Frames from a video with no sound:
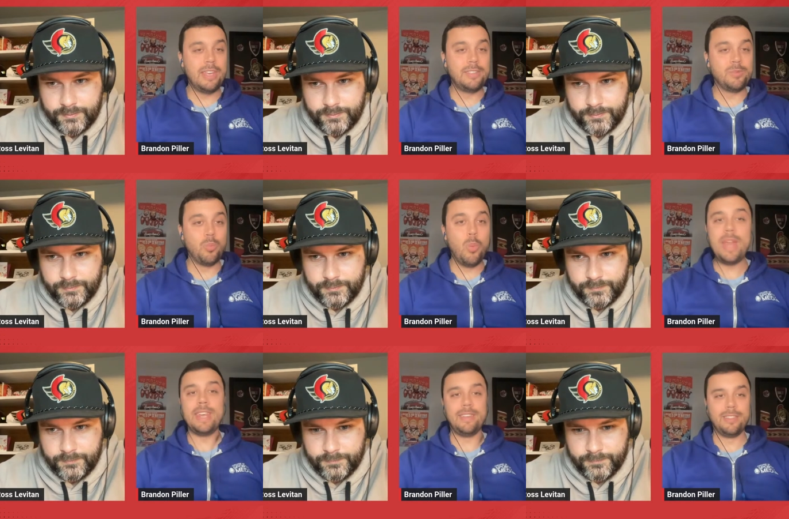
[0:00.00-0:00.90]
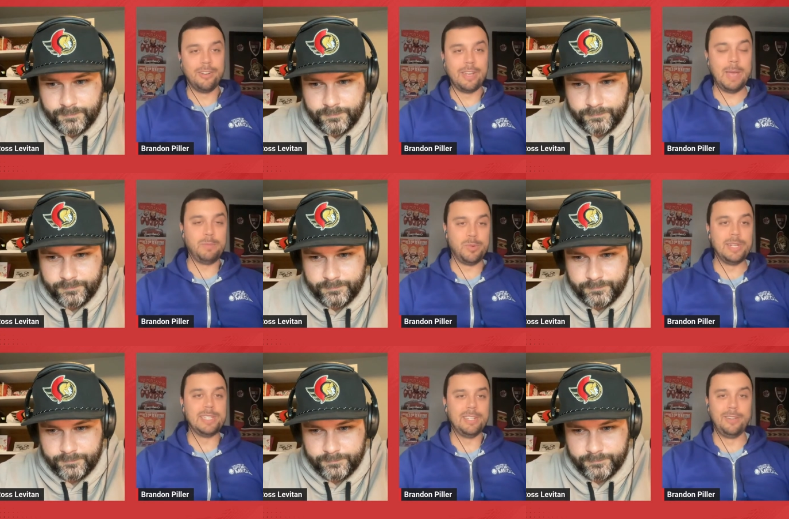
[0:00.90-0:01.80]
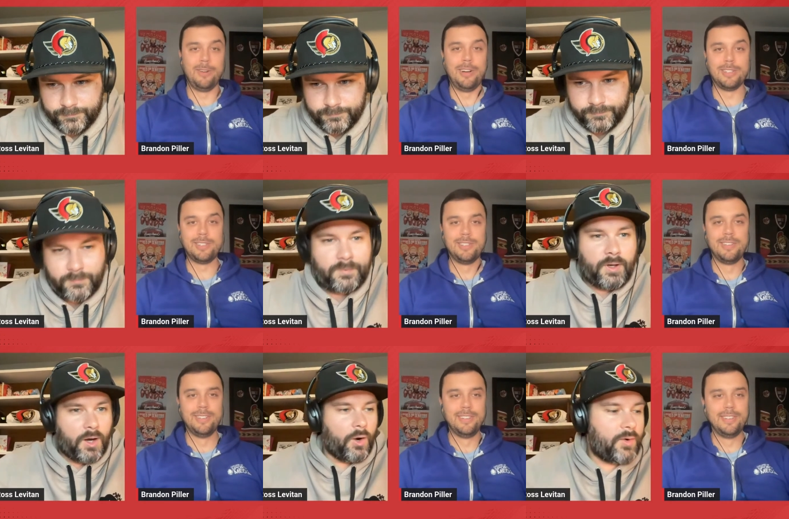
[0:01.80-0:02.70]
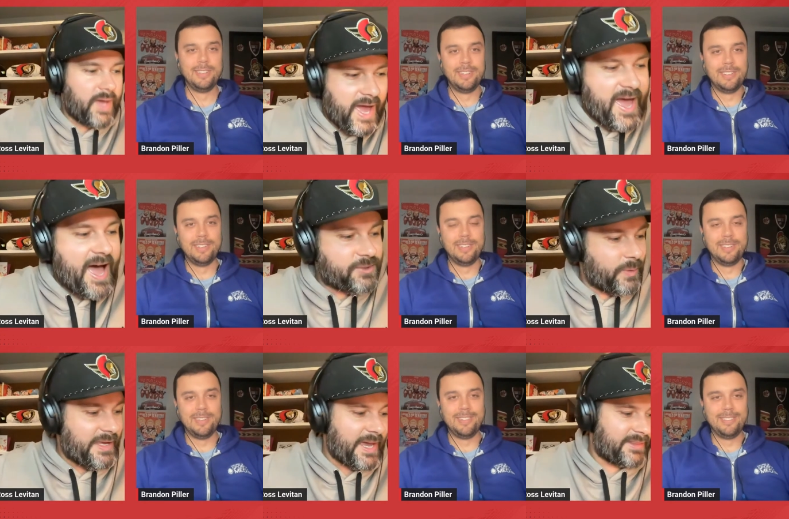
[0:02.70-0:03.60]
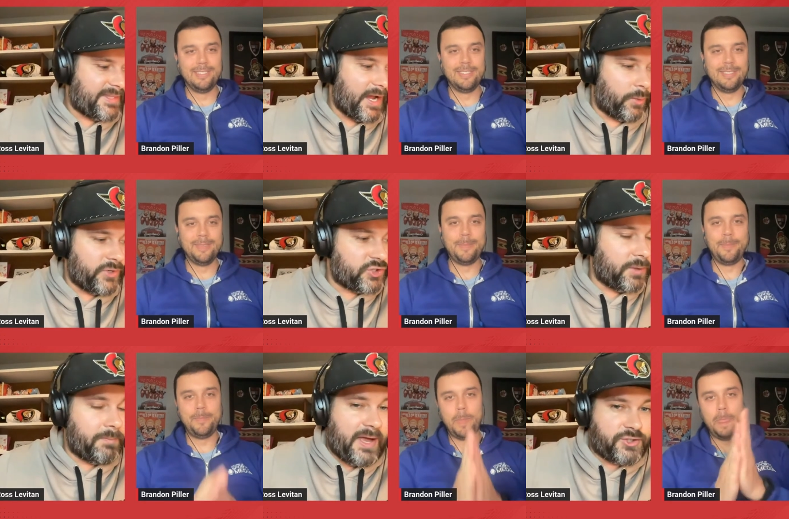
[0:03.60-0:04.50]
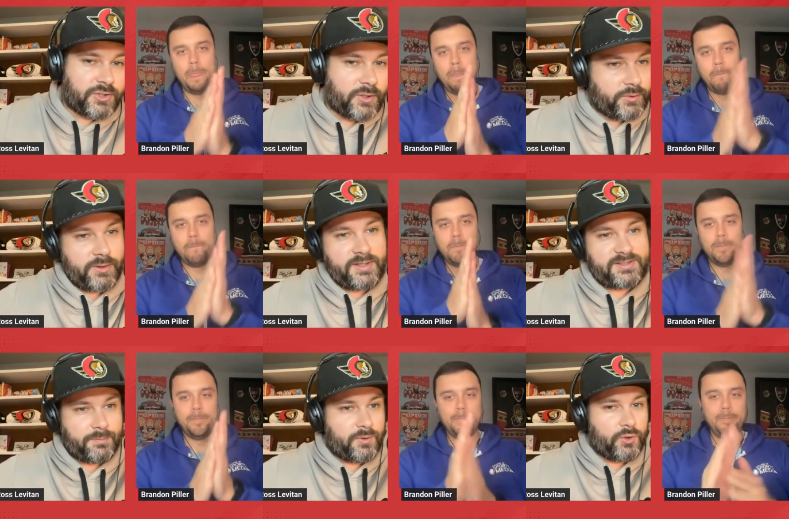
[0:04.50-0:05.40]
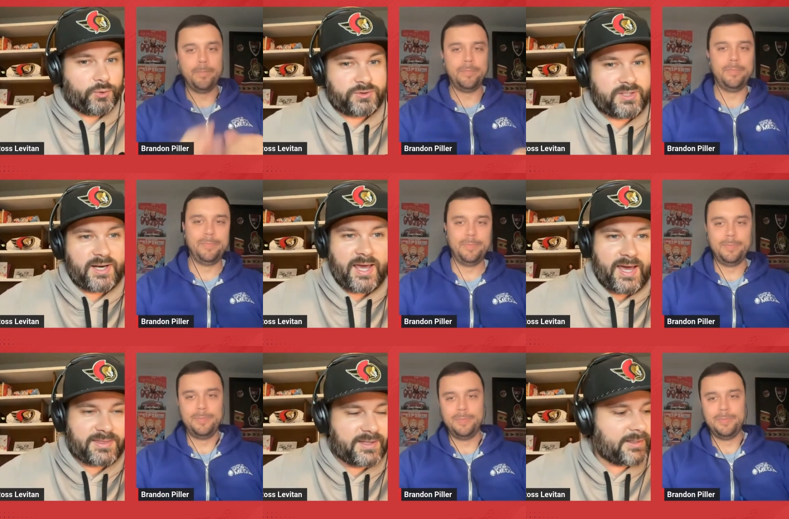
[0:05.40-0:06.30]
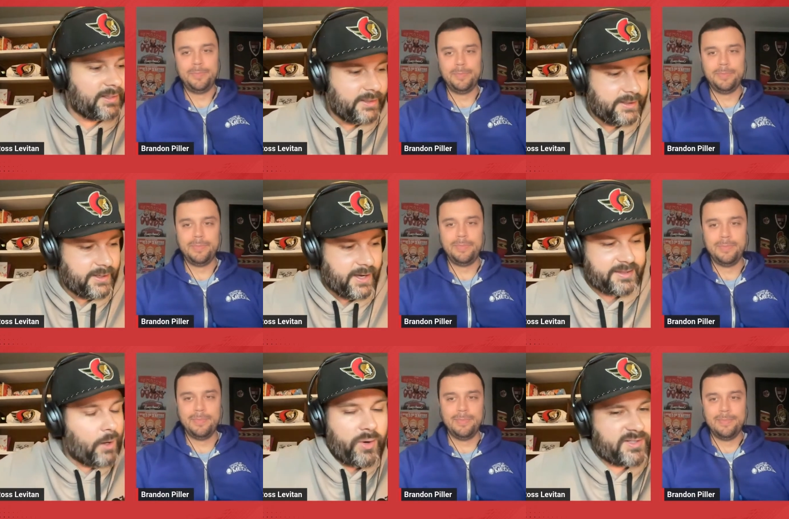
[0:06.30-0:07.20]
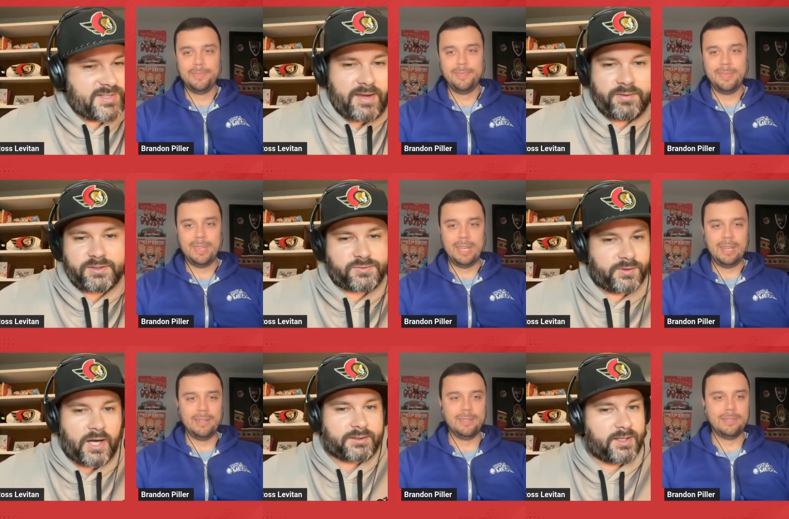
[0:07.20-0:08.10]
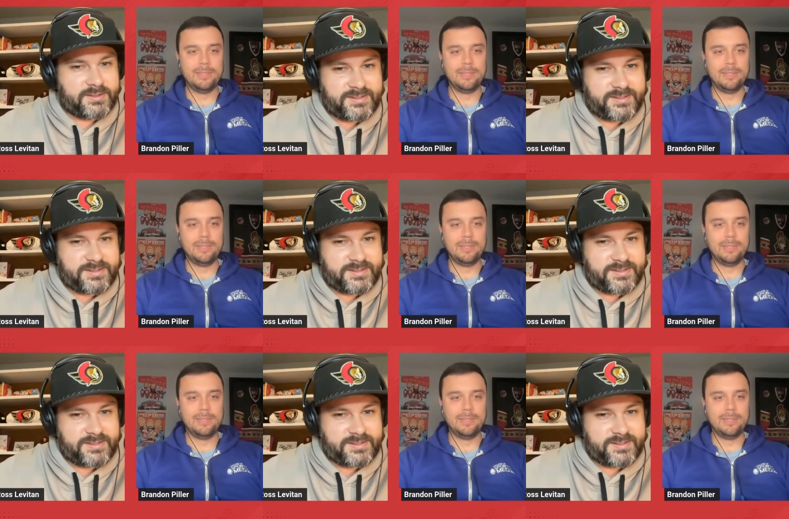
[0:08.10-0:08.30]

Speaker 1: is winning their games recently, Ross.
Speaker 2: Okay, as we get there, we should mention though there is some news today. I think I think I want to save this for Locked On